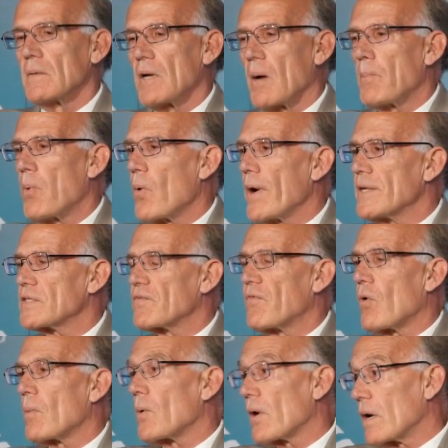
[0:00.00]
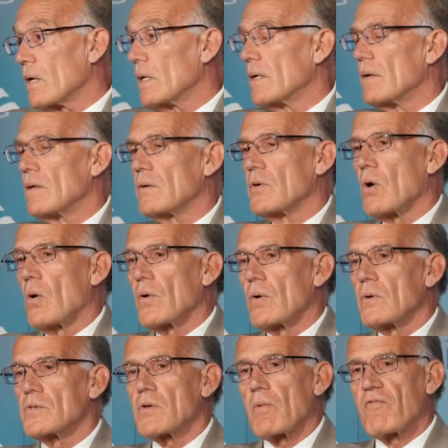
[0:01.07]
appoints former Clinton
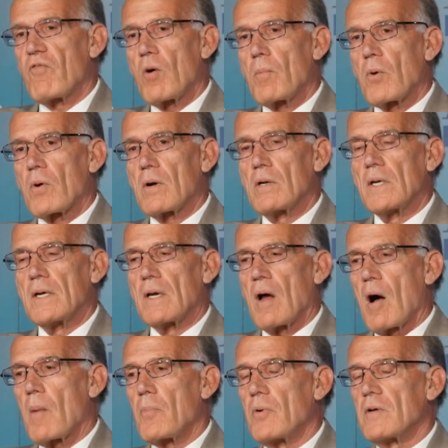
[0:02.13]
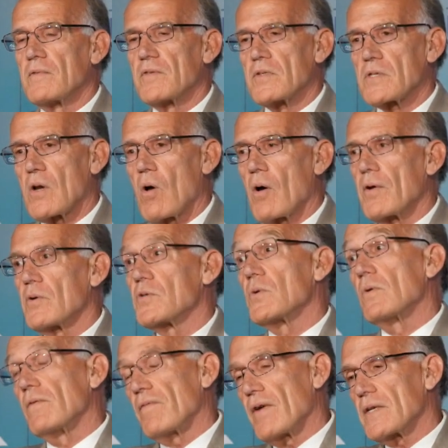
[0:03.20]
donors or former Clinton operatives as lawyers
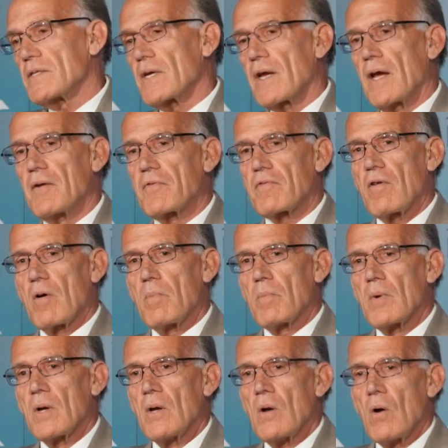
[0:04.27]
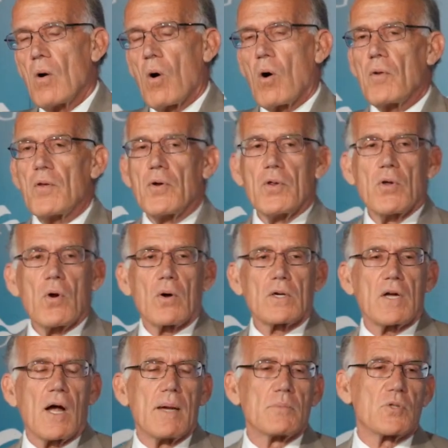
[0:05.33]
who investigate Trump, or the New York
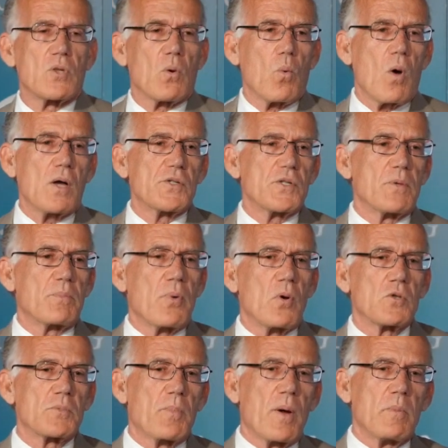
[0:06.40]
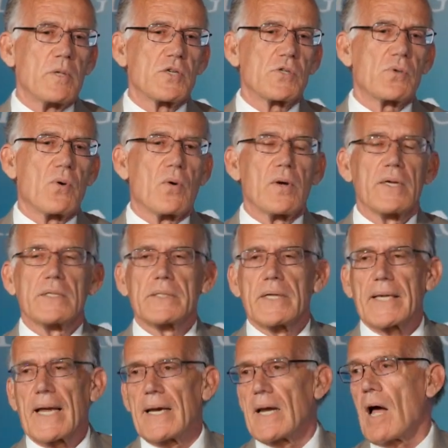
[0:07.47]
Times or the Washington Post publish stories
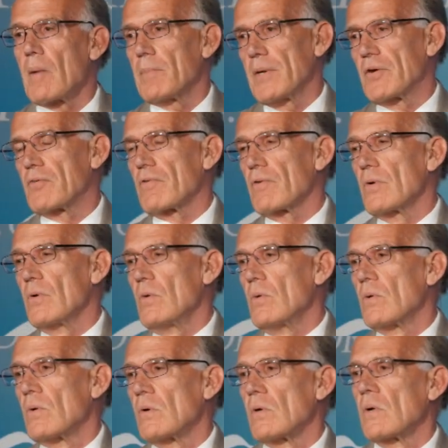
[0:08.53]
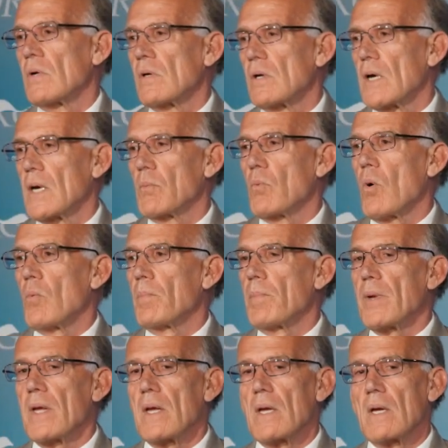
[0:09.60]
that cannot be true and won't
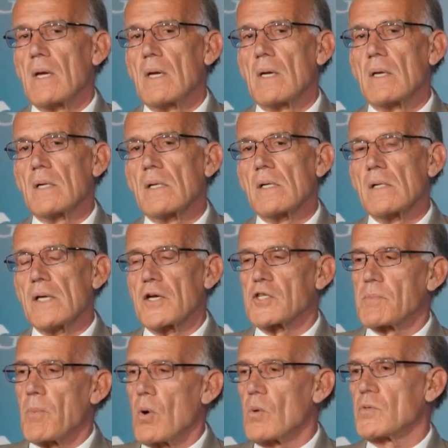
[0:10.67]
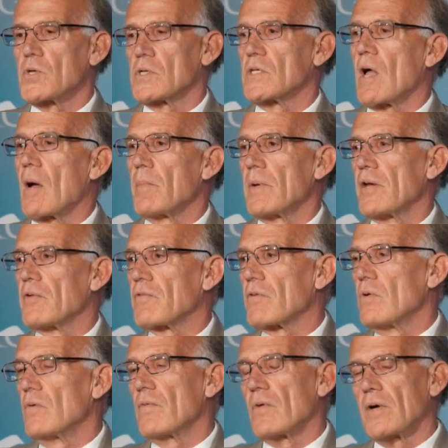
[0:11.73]
be exposed as not being
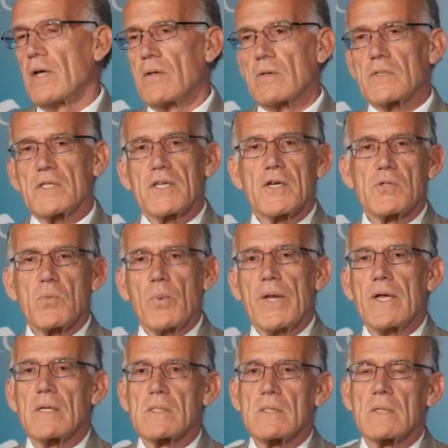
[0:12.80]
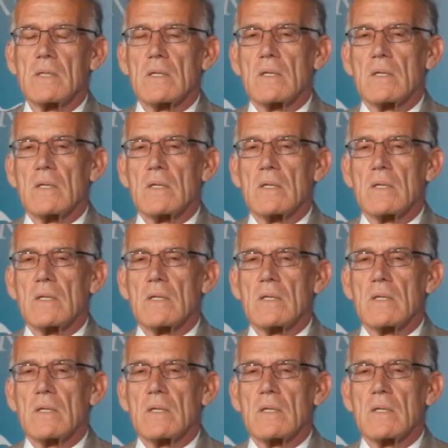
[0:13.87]
true for another six weeks,